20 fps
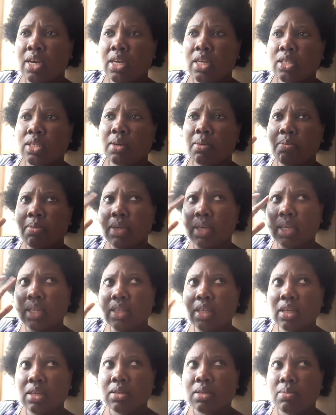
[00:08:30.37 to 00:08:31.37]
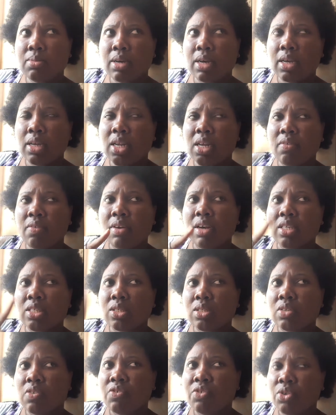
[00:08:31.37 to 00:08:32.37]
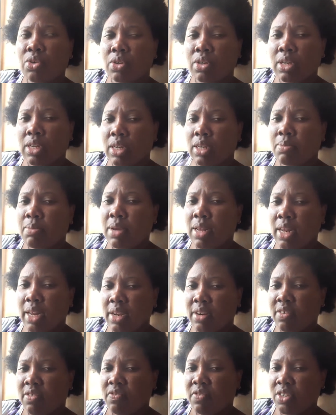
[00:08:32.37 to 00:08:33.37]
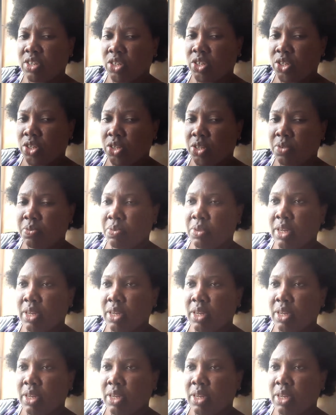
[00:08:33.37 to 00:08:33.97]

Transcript: So me, I think to my, he never stuff nothing in the belly of the fish.